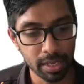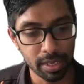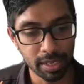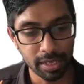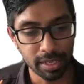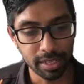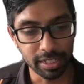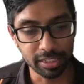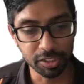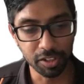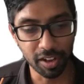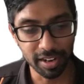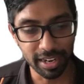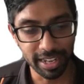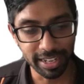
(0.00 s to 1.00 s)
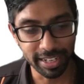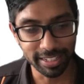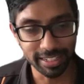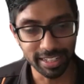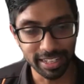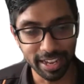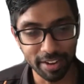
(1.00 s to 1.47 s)
it's not like
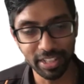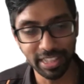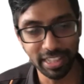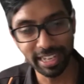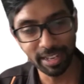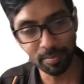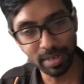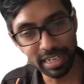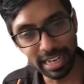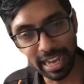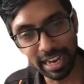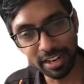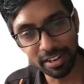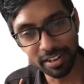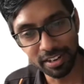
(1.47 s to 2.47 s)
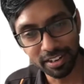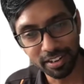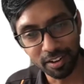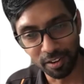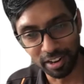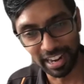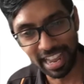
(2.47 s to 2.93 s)
everything can be done
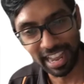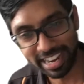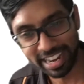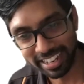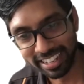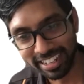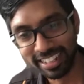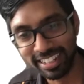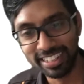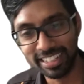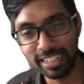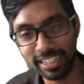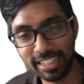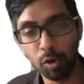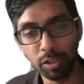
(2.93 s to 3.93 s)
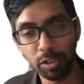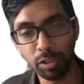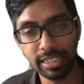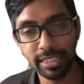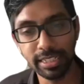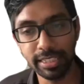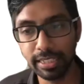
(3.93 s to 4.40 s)
online.
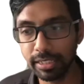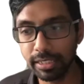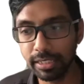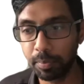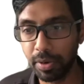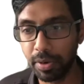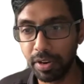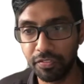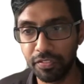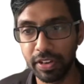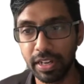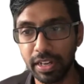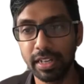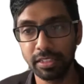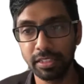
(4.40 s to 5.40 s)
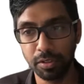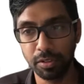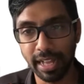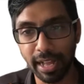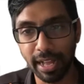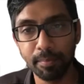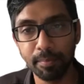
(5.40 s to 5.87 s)
Devotees still prefer to
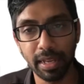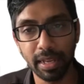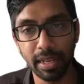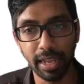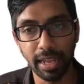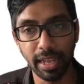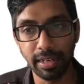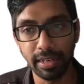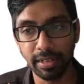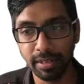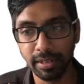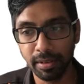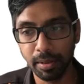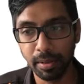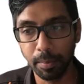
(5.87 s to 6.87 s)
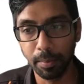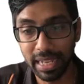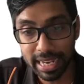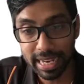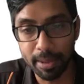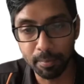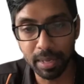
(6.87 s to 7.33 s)
come and be
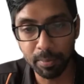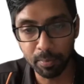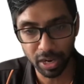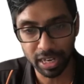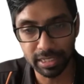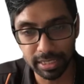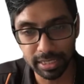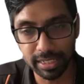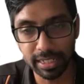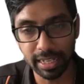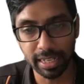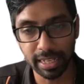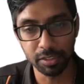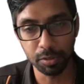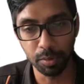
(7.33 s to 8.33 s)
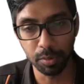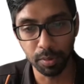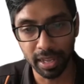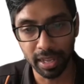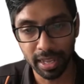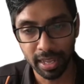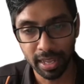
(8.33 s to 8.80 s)
there, be present, and to
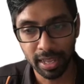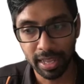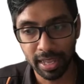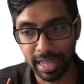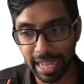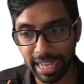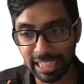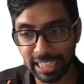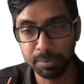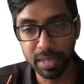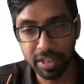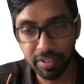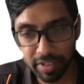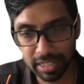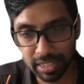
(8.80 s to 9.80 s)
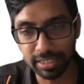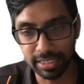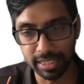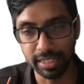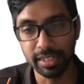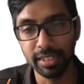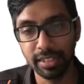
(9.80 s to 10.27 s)
experience
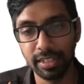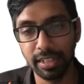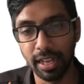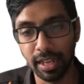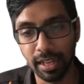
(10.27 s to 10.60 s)
it. Yeah.